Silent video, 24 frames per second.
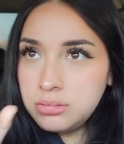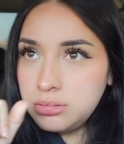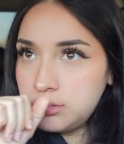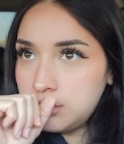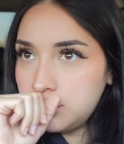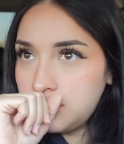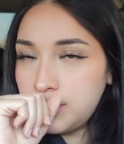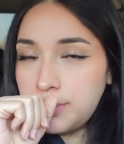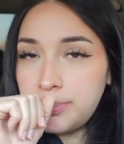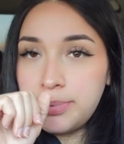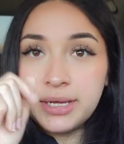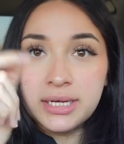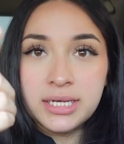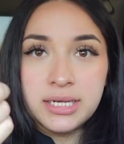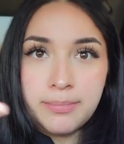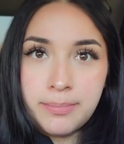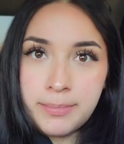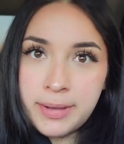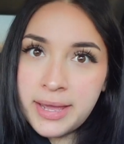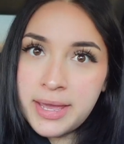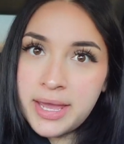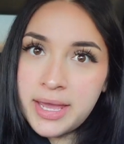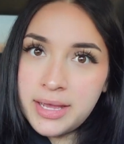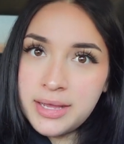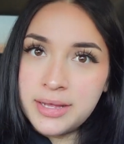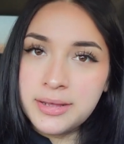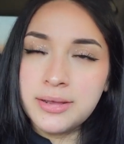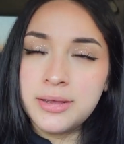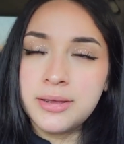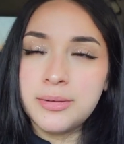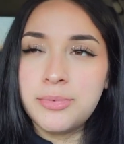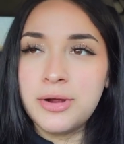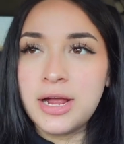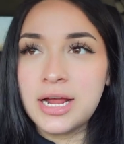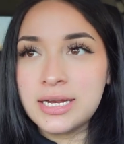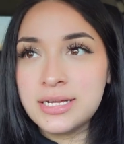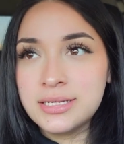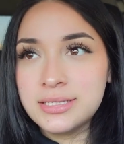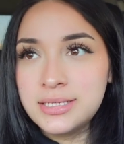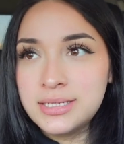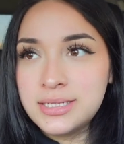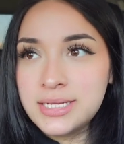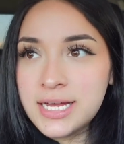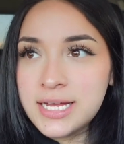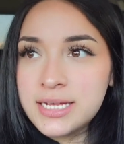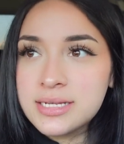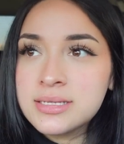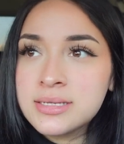We picked up my pregnancy
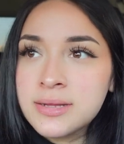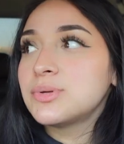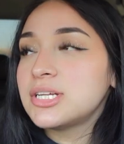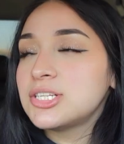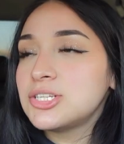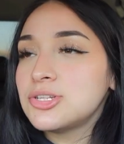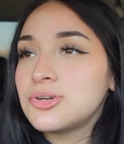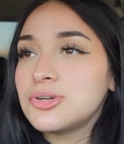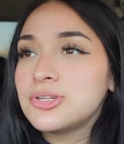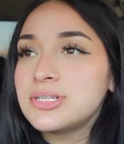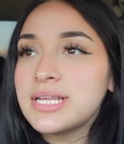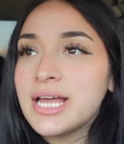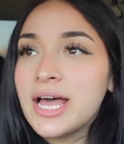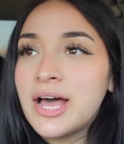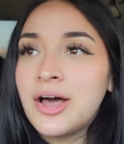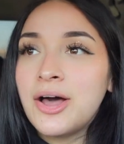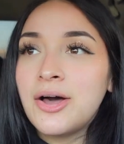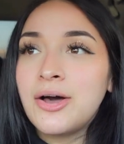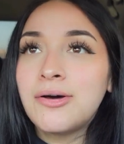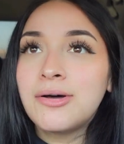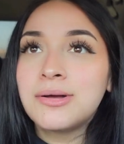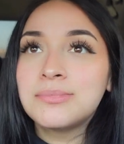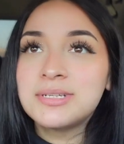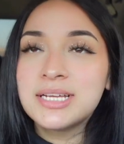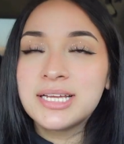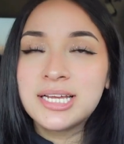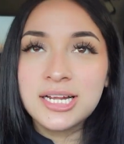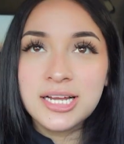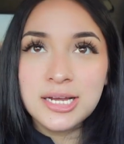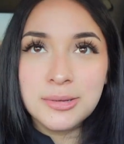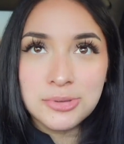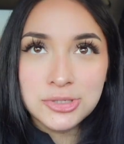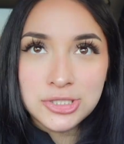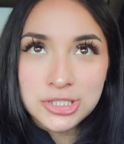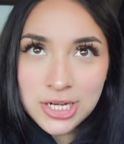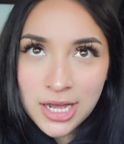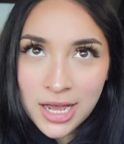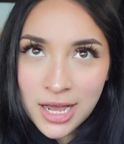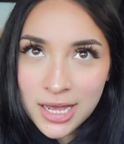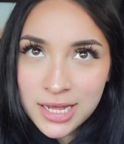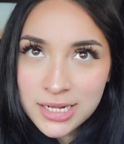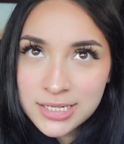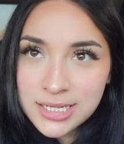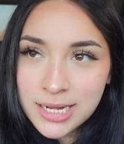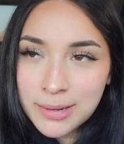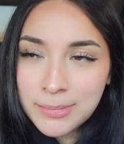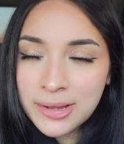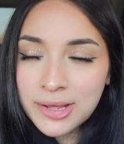test. We get to the hotel. I'm taking a couple
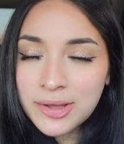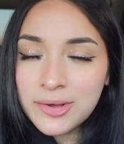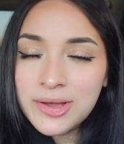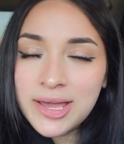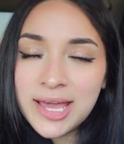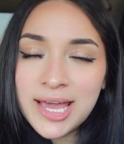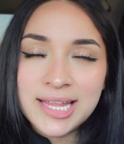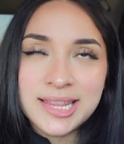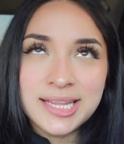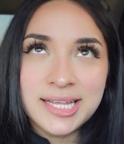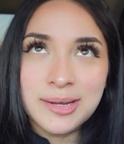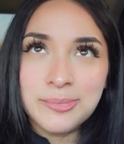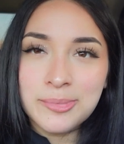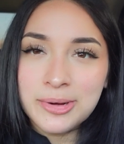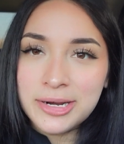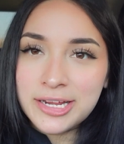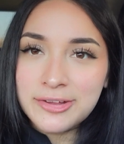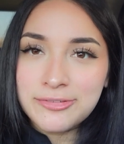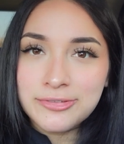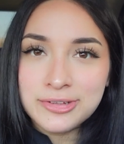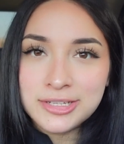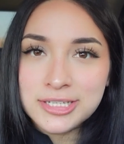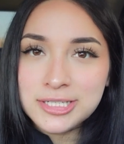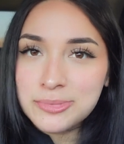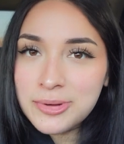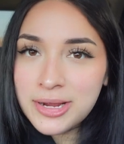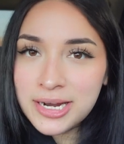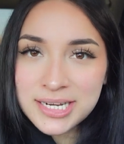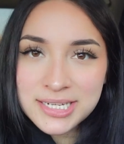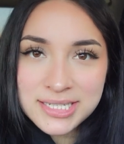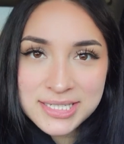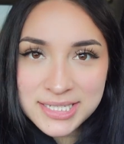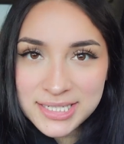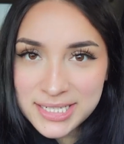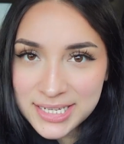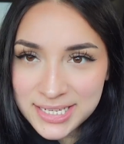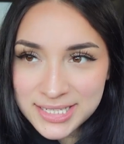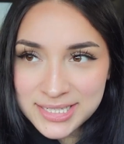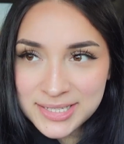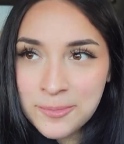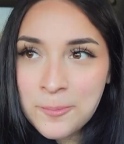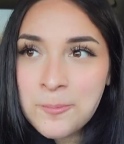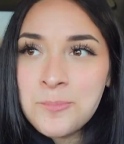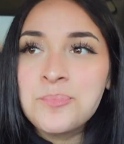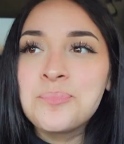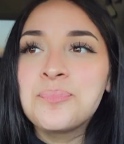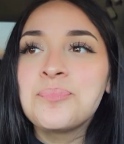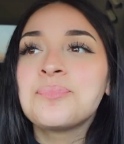shots. I'm like, okay, I think I'm ready for this pregnancy test.
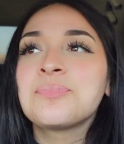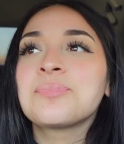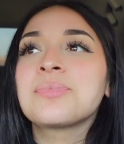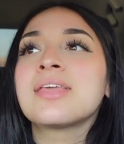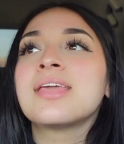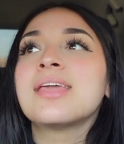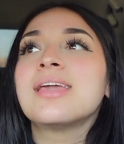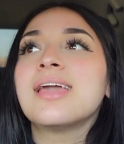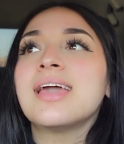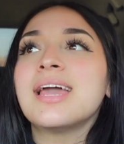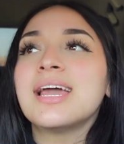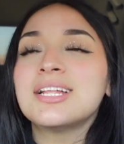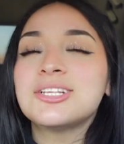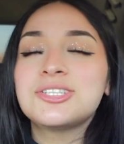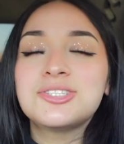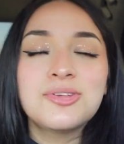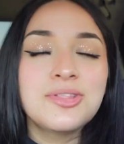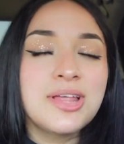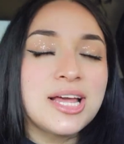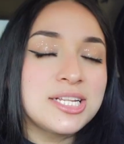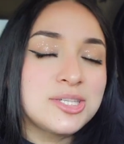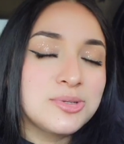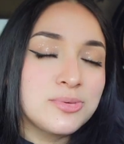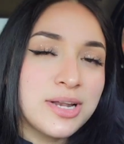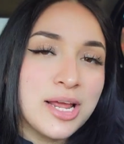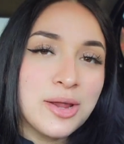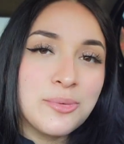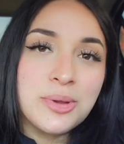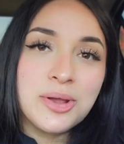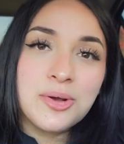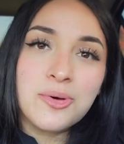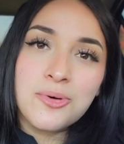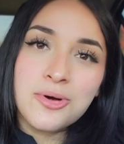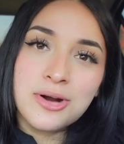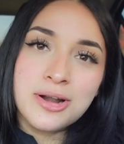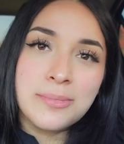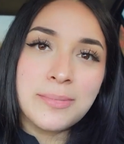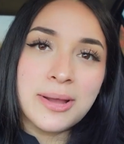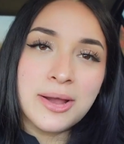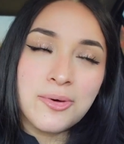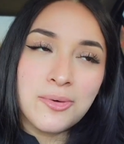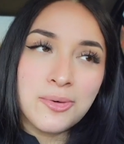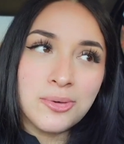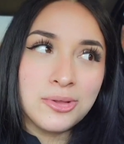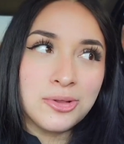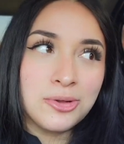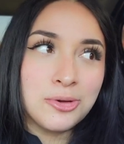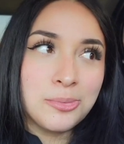And so that's when I recorded my
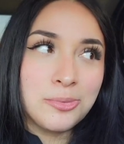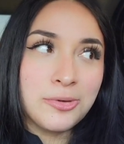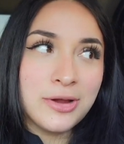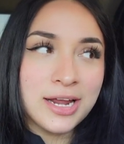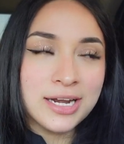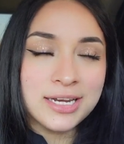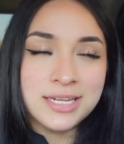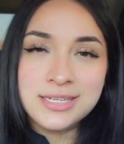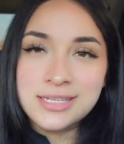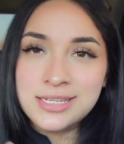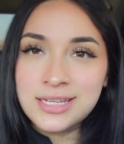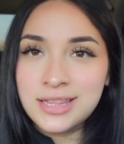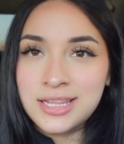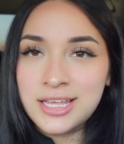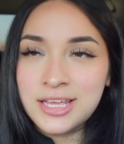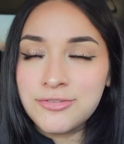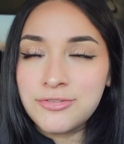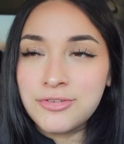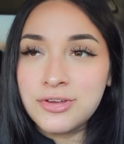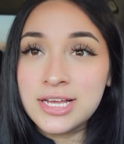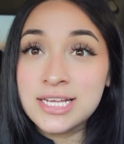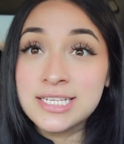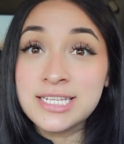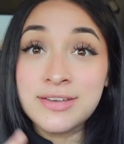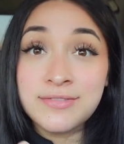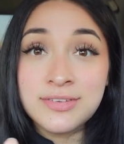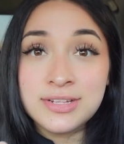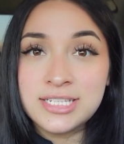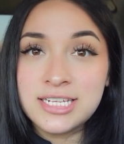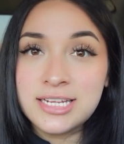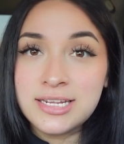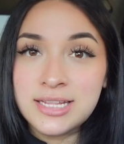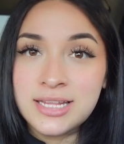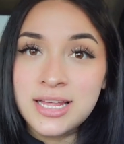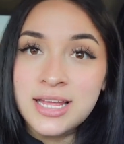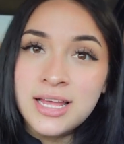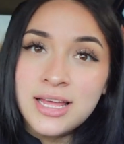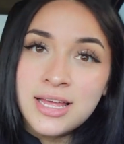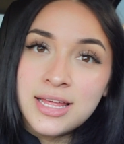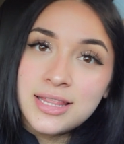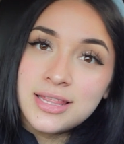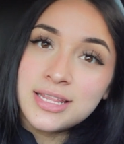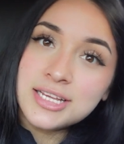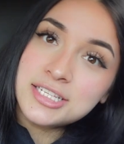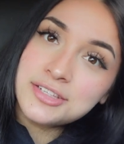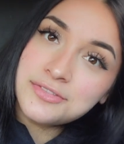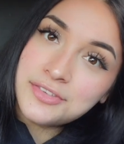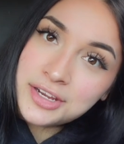whole little pregnancy thing. If you guys haven't seen
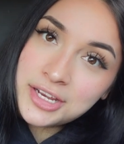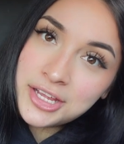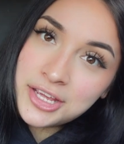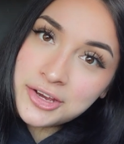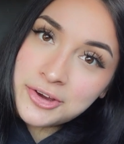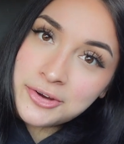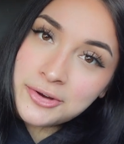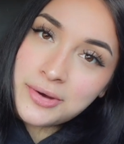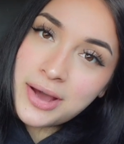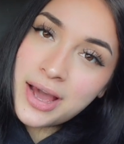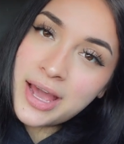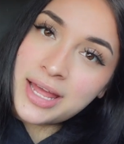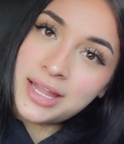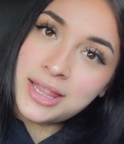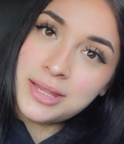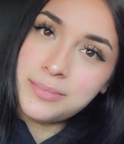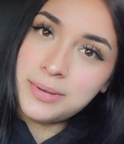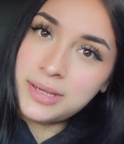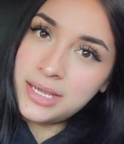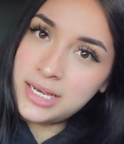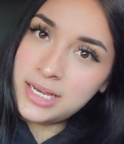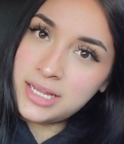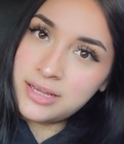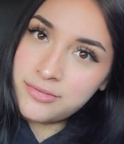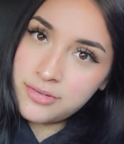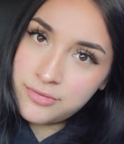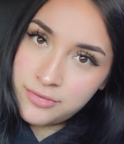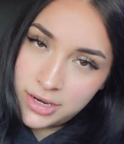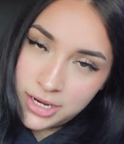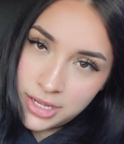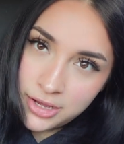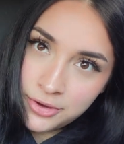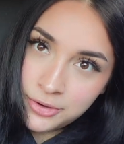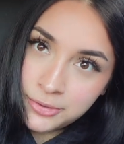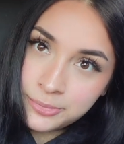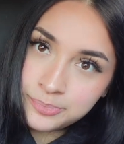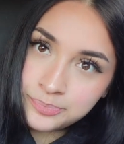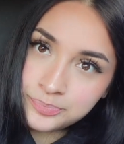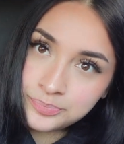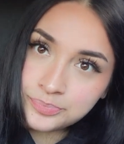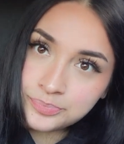this video, in the beginning of the video,